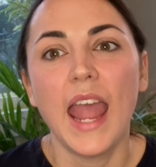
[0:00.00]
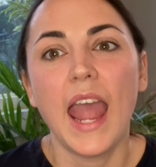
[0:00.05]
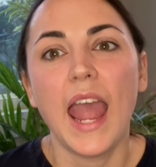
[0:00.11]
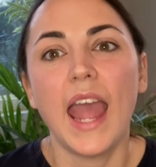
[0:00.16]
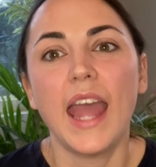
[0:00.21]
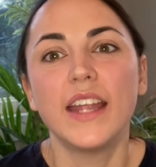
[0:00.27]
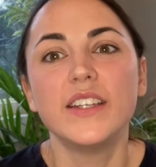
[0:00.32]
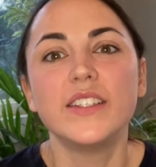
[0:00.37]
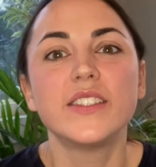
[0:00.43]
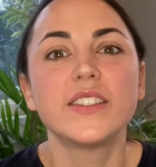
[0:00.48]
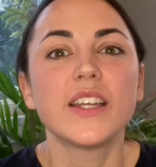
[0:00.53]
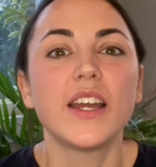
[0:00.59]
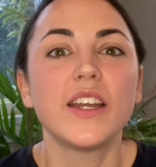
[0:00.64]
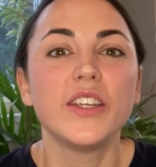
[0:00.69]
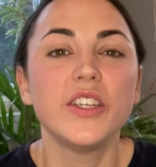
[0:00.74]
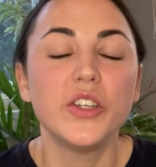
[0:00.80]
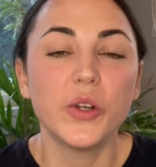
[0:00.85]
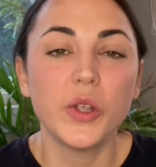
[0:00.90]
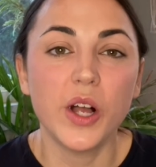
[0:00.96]
And
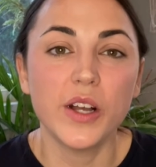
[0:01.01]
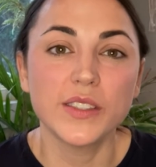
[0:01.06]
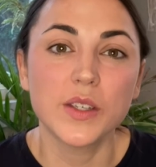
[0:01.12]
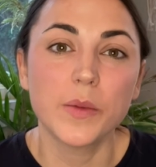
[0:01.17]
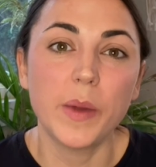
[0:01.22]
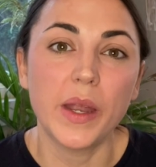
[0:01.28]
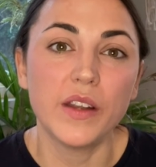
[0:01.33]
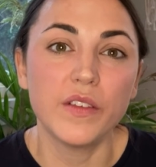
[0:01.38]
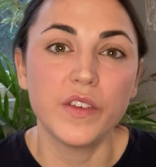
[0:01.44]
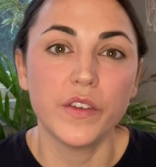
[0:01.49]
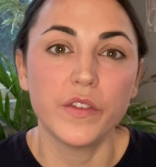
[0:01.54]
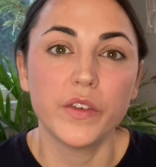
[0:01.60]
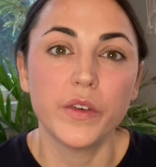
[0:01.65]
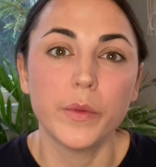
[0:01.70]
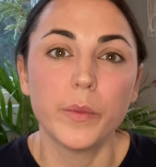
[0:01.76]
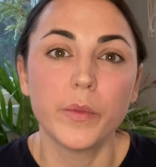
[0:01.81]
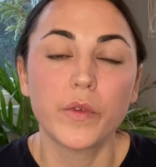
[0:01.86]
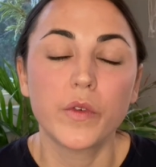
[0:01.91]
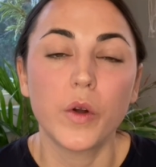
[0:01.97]
you'll also benefit
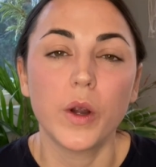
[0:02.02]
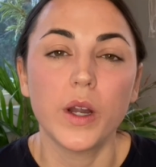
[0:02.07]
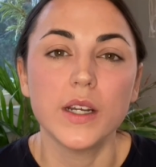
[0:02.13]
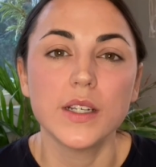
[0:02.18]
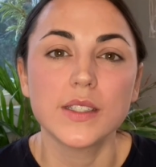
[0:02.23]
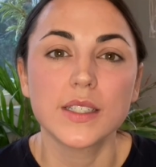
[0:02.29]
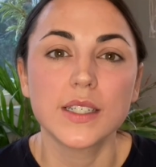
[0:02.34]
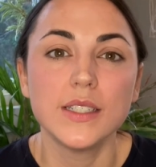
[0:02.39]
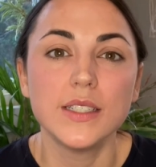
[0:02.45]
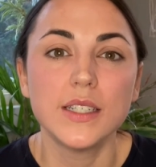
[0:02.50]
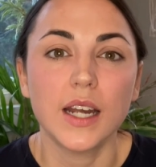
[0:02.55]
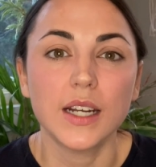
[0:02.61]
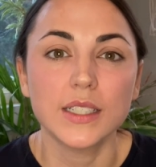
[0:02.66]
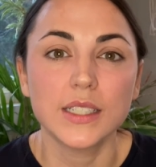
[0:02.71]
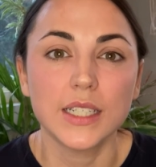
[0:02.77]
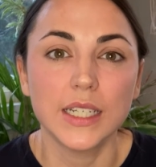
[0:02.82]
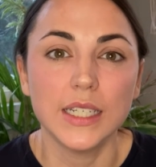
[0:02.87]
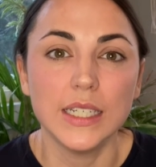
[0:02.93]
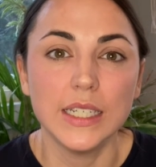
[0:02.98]
from, of course,
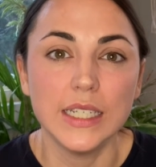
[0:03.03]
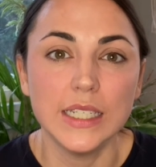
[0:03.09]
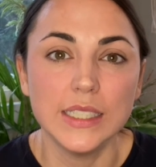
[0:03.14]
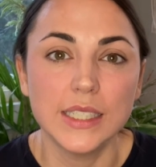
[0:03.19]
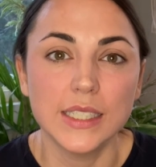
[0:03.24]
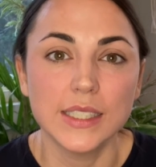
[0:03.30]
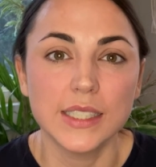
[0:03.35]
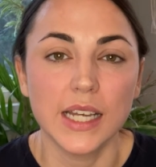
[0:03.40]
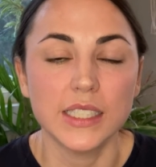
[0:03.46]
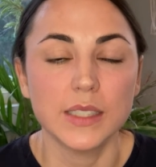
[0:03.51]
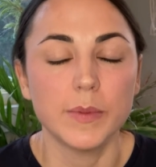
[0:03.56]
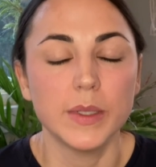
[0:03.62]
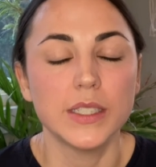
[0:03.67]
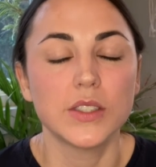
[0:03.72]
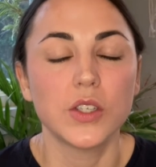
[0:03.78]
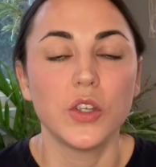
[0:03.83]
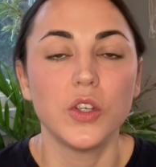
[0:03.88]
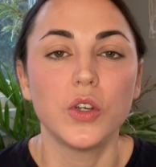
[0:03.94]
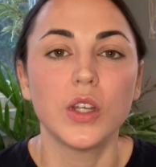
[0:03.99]
conducting a needs
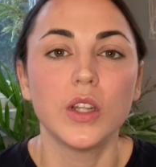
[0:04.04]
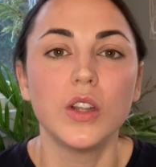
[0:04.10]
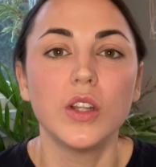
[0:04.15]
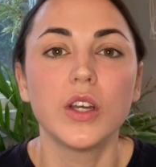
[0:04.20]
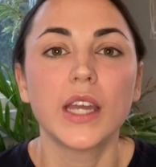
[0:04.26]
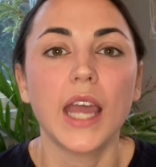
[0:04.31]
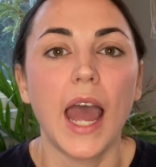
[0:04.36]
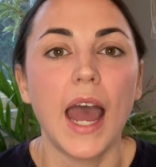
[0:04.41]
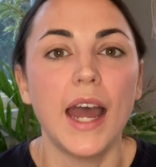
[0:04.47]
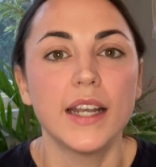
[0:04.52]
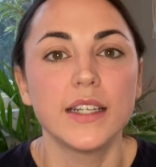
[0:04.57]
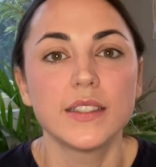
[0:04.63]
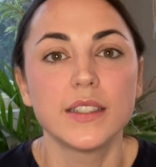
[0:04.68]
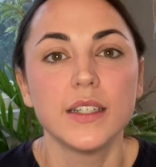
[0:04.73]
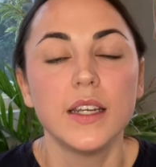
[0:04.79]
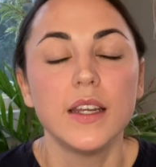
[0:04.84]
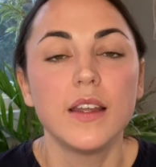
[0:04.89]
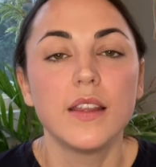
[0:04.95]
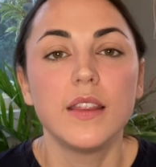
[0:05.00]
assessment. So you can look at
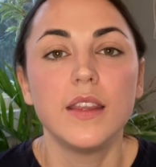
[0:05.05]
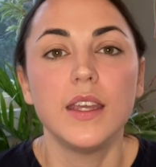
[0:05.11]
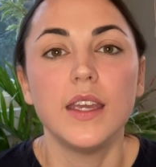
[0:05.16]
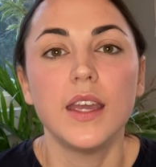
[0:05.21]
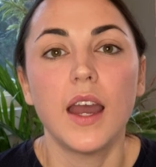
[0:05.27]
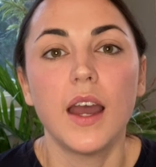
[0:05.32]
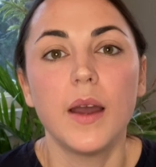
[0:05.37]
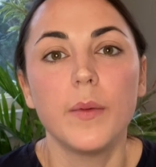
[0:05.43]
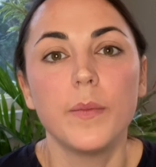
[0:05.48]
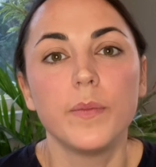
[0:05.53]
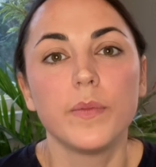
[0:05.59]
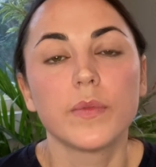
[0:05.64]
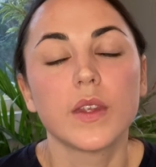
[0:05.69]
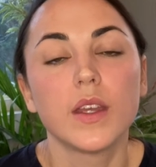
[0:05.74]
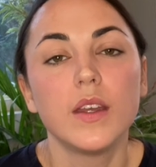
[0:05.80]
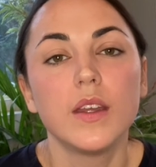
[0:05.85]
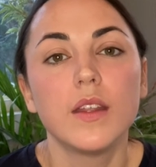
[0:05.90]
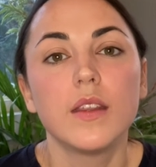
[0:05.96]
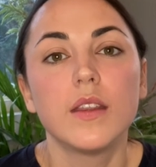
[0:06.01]

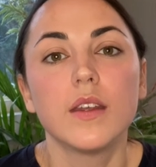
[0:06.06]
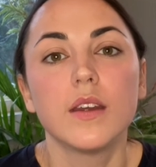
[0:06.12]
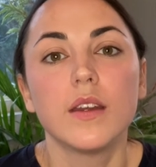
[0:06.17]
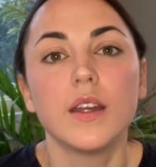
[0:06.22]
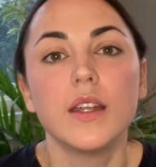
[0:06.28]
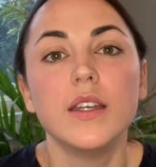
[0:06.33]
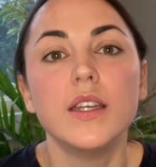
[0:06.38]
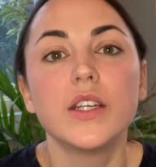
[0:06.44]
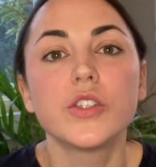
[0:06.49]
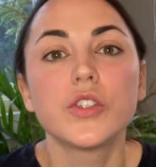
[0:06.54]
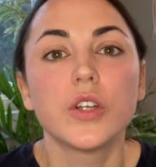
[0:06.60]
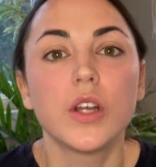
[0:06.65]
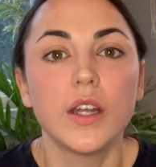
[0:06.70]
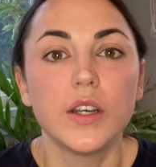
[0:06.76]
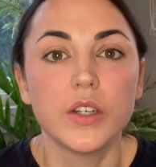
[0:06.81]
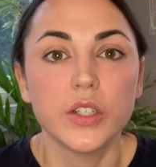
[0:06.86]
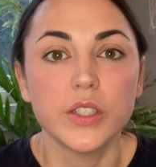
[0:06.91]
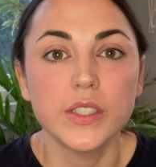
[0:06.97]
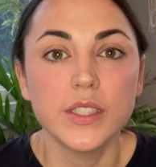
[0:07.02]
the initial
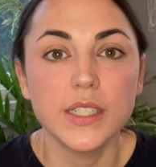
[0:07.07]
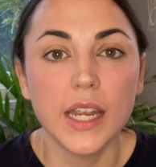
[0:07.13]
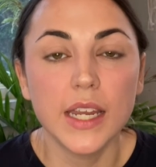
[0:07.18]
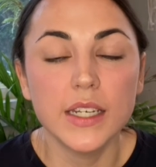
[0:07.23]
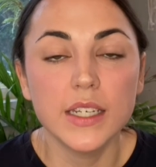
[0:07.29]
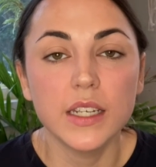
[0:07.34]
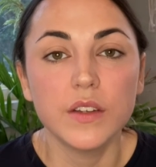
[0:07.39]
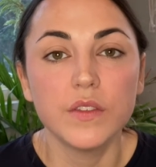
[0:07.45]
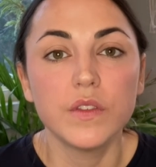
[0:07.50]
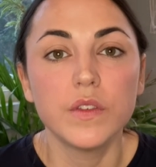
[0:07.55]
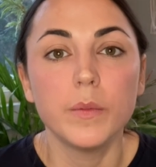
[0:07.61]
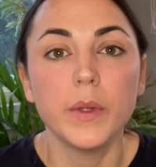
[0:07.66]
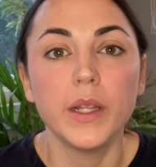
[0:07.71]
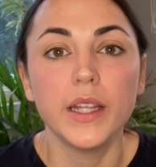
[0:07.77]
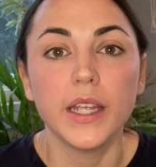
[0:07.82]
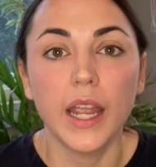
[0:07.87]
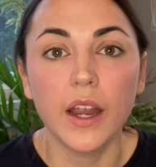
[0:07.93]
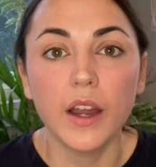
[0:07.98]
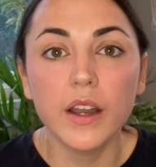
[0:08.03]
understanding and
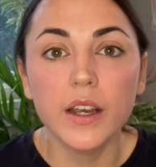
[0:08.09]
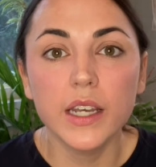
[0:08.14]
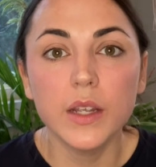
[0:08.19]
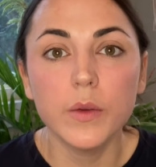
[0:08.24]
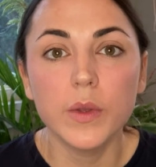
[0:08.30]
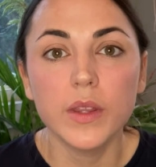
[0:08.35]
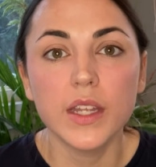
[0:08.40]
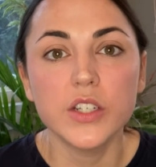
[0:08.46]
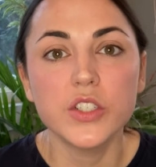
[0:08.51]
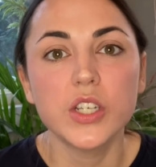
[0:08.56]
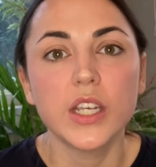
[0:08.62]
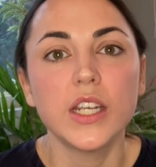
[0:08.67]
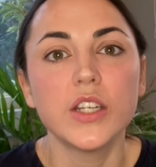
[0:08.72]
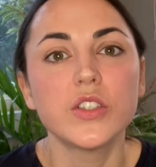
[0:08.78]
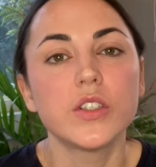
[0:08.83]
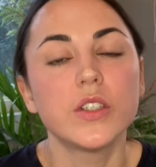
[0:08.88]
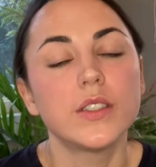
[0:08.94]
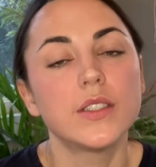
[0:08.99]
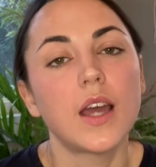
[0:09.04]
familiarity with
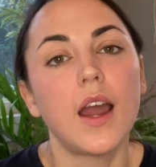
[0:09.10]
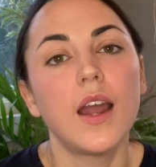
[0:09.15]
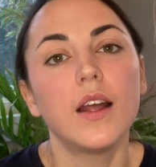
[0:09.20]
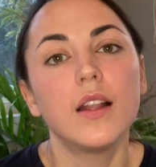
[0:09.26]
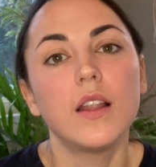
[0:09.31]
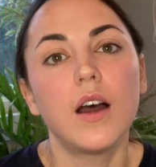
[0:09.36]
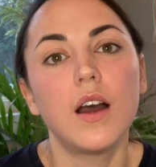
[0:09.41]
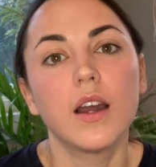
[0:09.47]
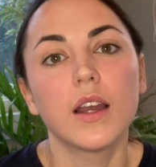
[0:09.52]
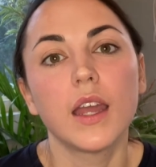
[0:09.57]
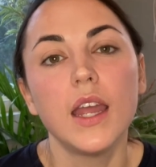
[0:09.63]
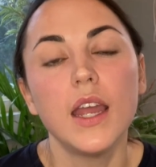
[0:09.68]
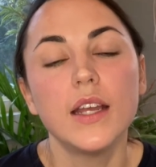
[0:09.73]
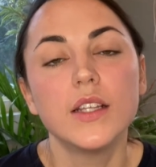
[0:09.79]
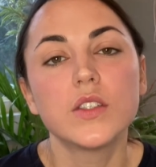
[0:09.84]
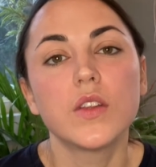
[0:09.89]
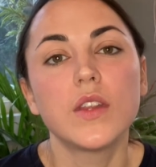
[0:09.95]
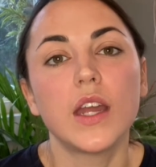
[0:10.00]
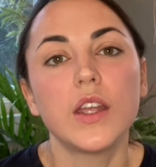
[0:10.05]
educational dialogue
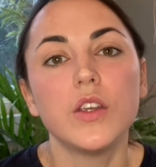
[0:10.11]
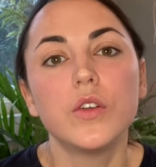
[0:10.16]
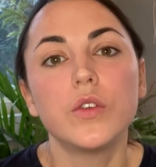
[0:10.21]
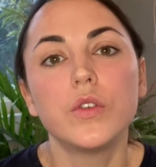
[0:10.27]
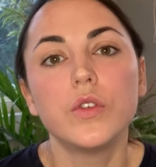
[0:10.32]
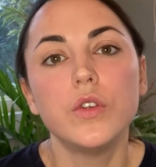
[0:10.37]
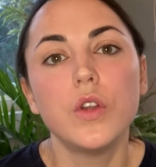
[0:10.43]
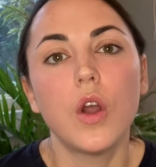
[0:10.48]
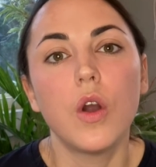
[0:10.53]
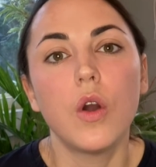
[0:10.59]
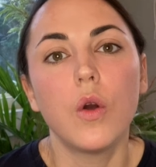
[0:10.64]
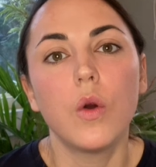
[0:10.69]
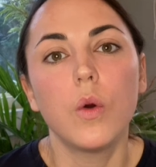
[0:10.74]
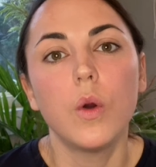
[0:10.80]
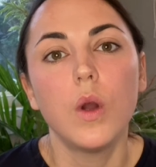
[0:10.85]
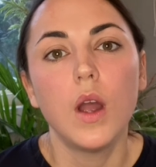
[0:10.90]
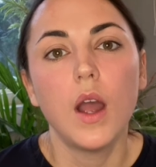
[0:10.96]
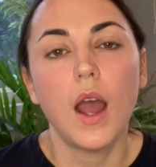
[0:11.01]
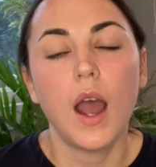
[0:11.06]
so that you'll know